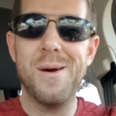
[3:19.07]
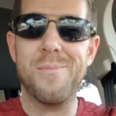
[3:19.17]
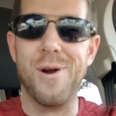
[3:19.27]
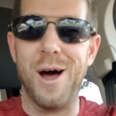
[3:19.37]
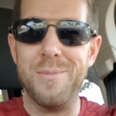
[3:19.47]

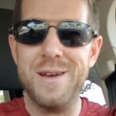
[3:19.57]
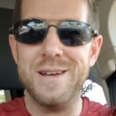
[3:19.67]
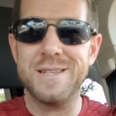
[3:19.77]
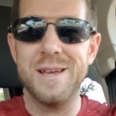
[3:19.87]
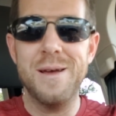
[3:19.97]
Problem
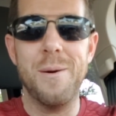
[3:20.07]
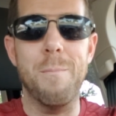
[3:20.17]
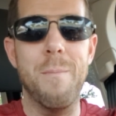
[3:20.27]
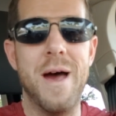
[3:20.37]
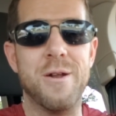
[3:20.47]
is,
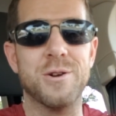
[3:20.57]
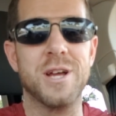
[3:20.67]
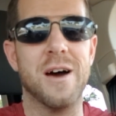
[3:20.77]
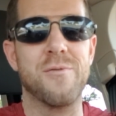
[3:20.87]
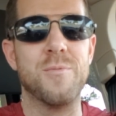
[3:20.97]
men are
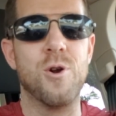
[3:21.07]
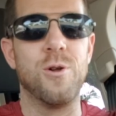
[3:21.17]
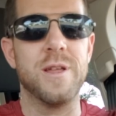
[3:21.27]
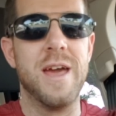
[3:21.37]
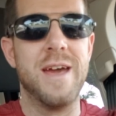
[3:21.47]
taught from an
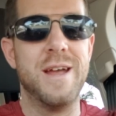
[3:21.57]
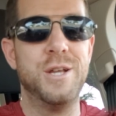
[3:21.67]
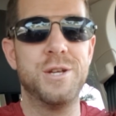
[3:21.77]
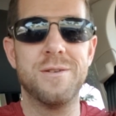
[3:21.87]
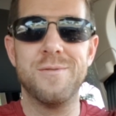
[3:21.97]
early
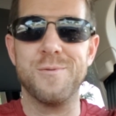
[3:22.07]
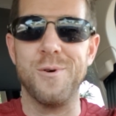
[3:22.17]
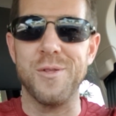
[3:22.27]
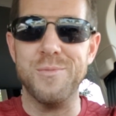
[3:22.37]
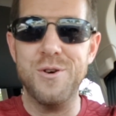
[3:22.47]
age
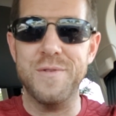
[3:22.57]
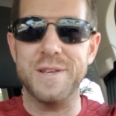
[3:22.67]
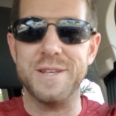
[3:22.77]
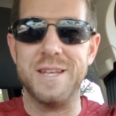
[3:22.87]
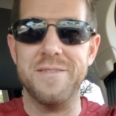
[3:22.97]
through all the
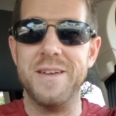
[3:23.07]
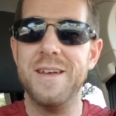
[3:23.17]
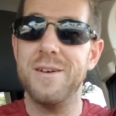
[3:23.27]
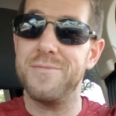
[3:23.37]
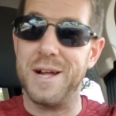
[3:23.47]
movies and TV,
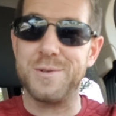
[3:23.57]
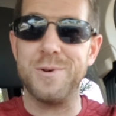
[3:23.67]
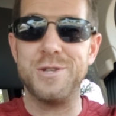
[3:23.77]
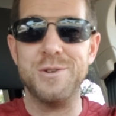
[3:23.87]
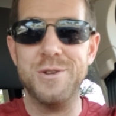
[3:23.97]
that's
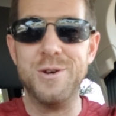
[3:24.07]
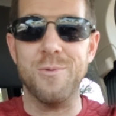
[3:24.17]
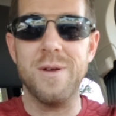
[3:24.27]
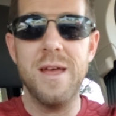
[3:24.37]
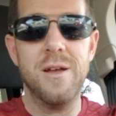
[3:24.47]
what you
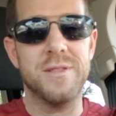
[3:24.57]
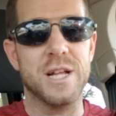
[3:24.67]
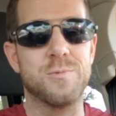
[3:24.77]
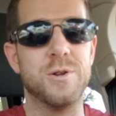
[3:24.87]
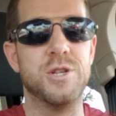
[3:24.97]
do.
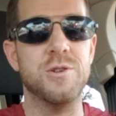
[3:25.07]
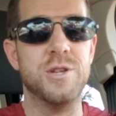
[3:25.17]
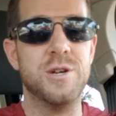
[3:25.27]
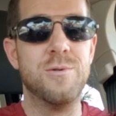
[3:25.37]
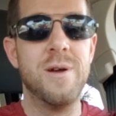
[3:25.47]
That's what you
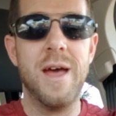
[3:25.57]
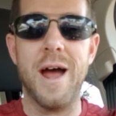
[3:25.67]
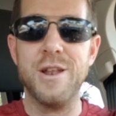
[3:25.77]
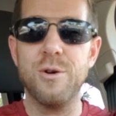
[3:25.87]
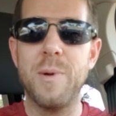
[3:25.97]
do,
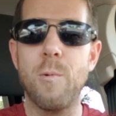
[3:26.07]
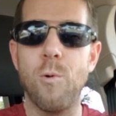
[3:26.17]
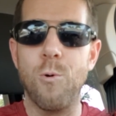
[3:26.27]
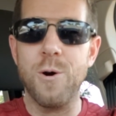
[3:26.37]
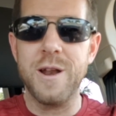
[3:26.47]
and you'll be
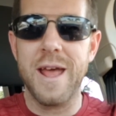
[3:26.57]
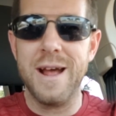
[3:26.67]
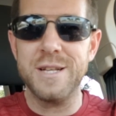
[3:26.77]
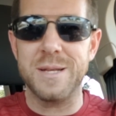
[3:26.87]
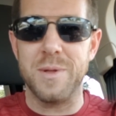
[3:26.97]
rewarded
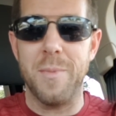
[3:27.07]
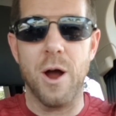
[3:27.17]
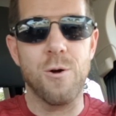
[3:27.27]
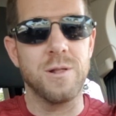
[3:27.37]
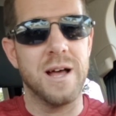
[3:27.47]
handsomely by
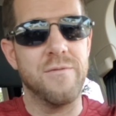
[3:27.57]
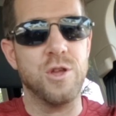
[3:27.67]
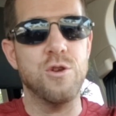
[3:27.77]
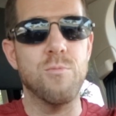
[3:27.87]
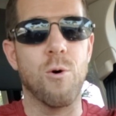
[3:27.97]
her
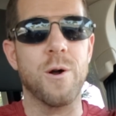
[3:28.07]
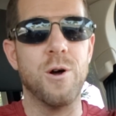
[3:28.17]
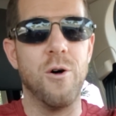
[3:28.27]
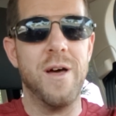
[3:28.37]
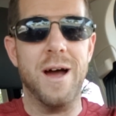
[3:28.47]
loving you more and
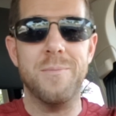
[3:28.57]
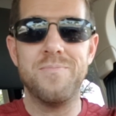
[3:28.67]
all that.